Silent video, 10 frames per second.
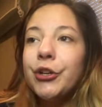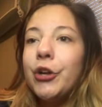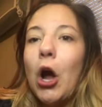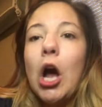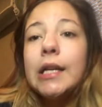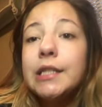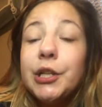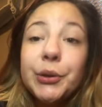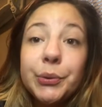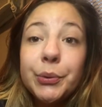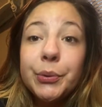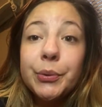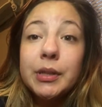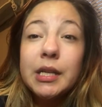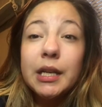cause
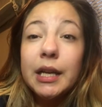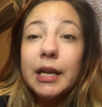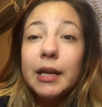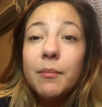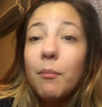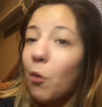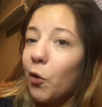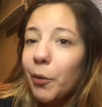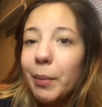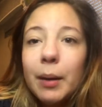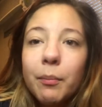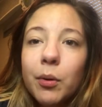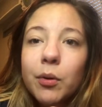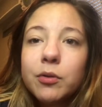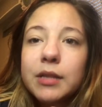you to get more
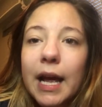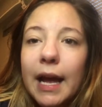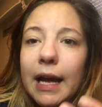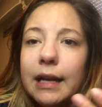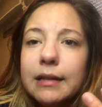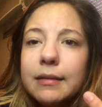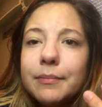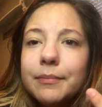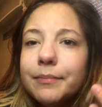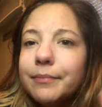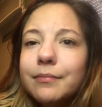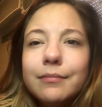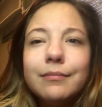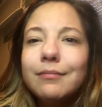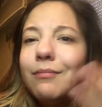pimples and
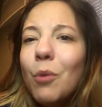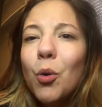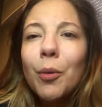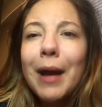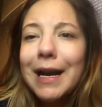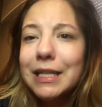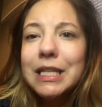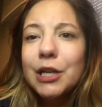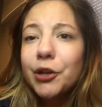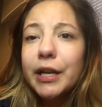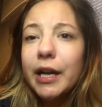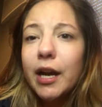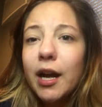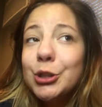more bacteria.